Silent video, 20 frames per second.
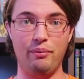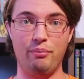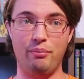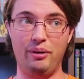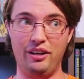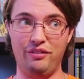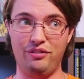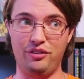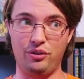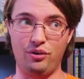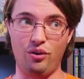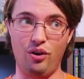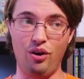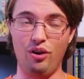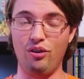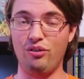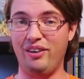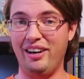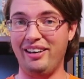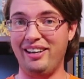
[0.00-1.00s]
But if you're
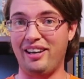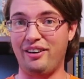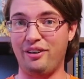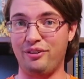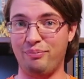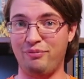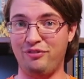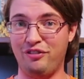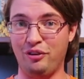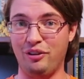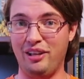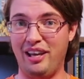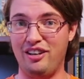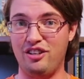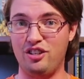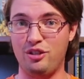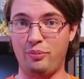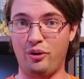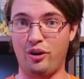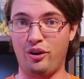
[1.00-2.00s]
already at a full
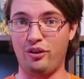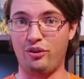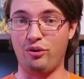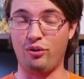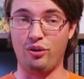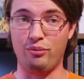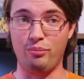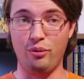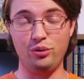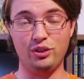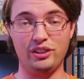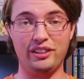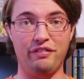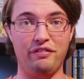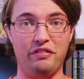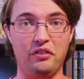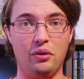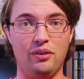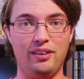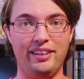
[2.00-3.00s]
energy bar, or mostly
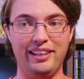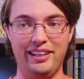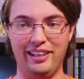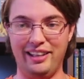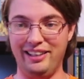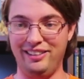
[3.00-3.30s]
full,